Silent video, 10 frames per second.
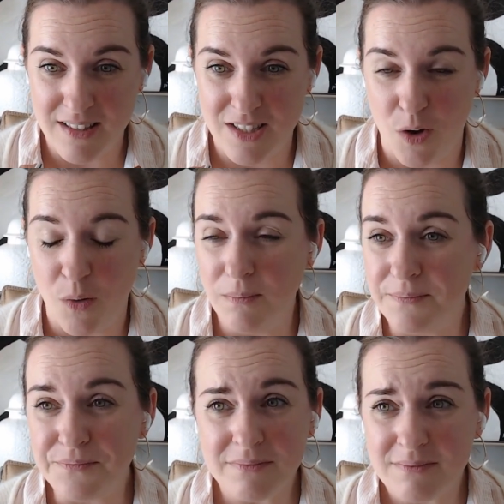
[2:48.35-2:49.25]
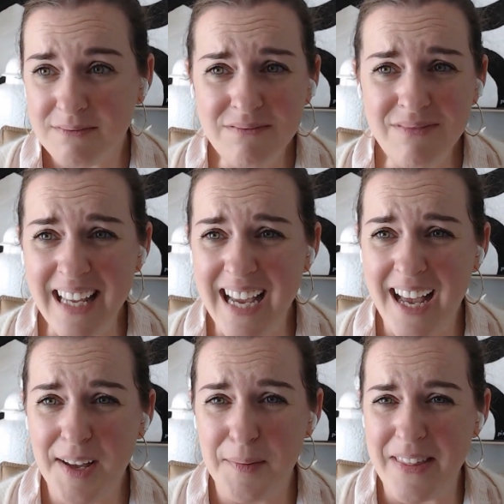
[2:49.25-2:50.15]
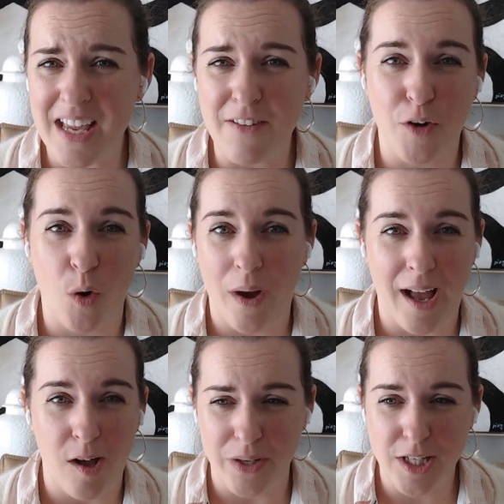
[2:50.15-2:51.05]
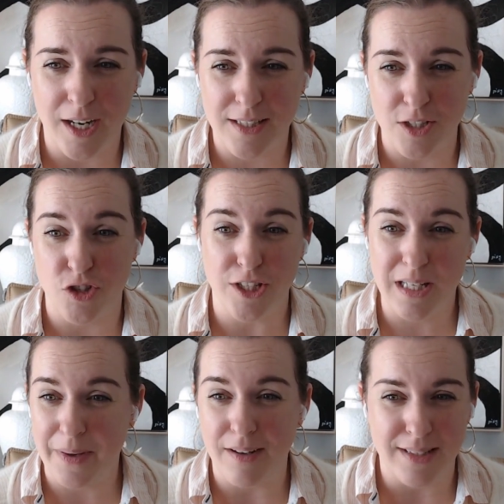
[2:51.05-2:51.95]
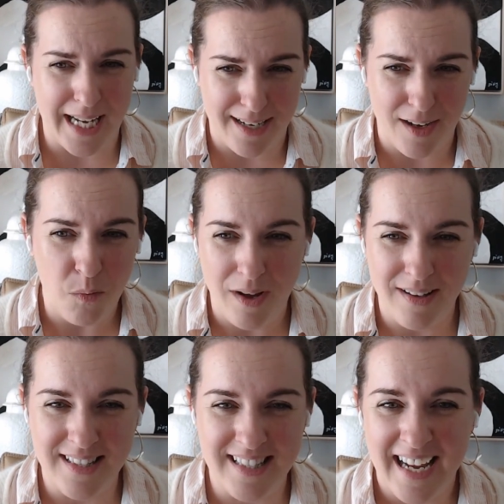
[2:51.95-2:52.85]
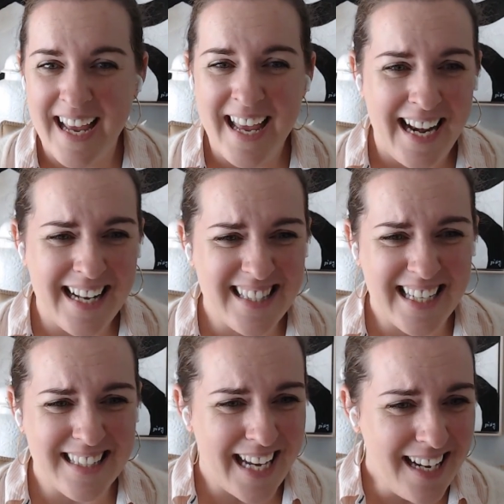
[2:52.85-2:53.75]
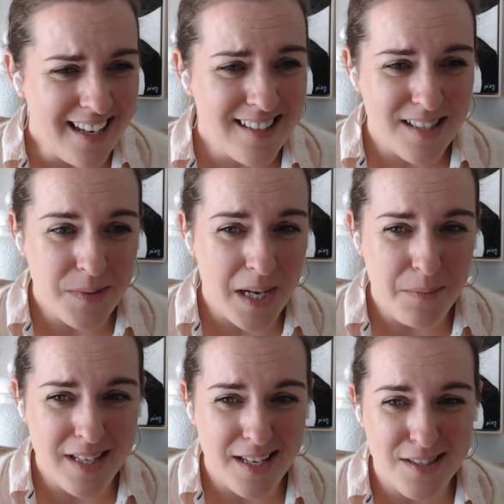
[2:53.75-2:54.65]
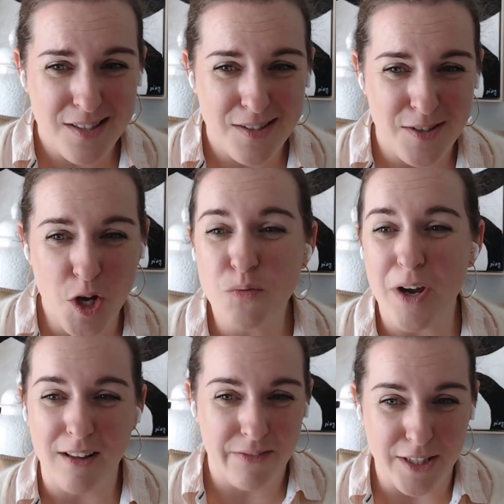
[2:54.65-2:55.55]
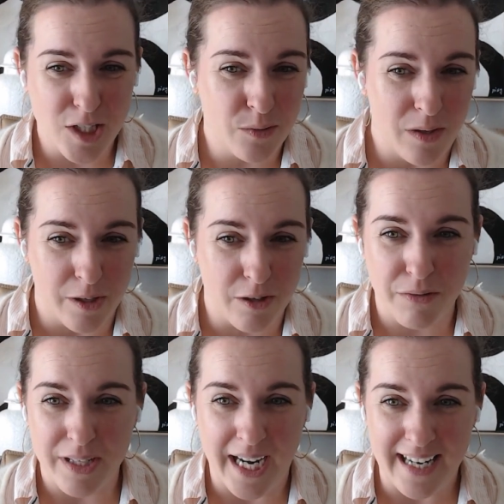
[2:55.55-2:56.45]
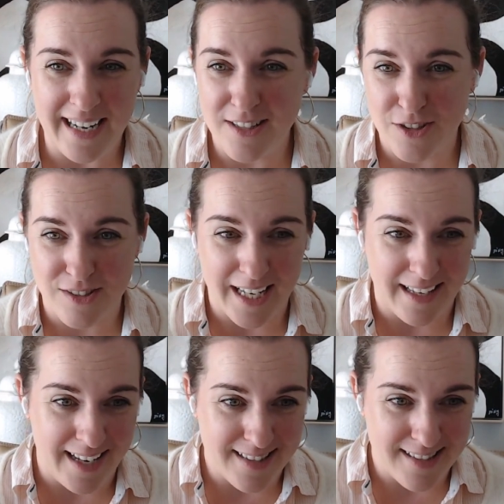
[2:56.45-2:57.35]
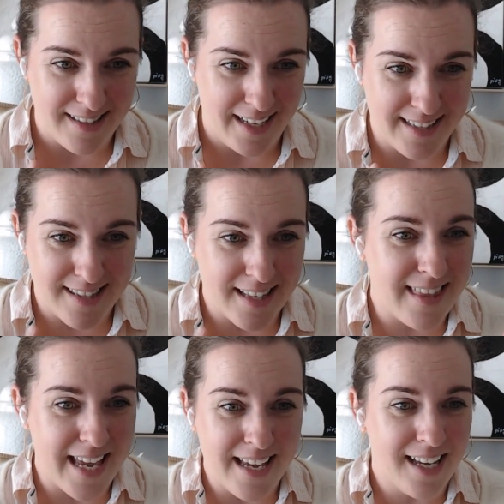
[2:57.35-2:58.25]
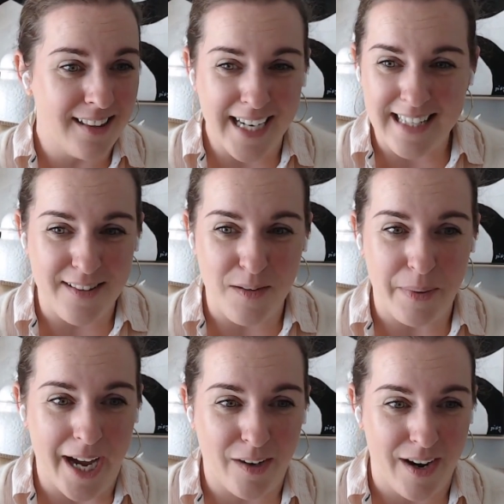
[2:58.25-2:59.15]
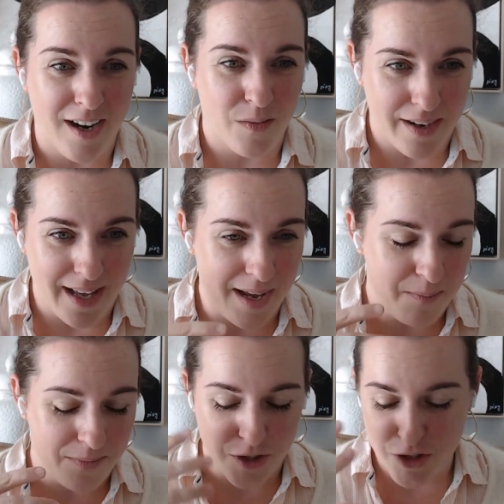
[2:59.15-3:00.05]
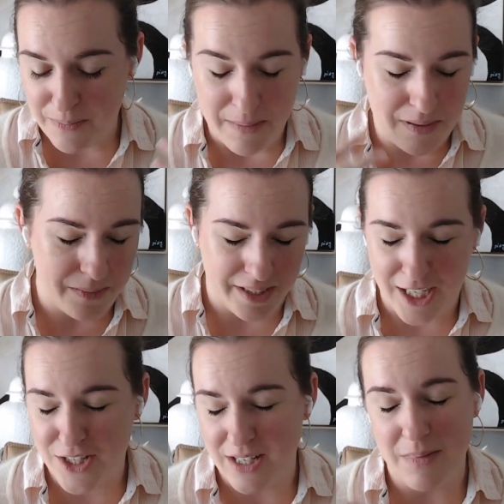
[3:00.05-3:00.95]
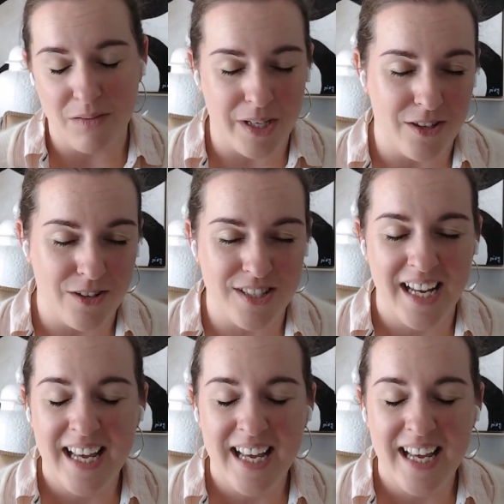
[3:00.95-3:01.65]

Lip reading: So I think for a while we talked just about data once, and it's like data sometimes has no relevance to what we're creating. It's just like it's the thing collecting in the background while I'm nurturing my publication and my readers.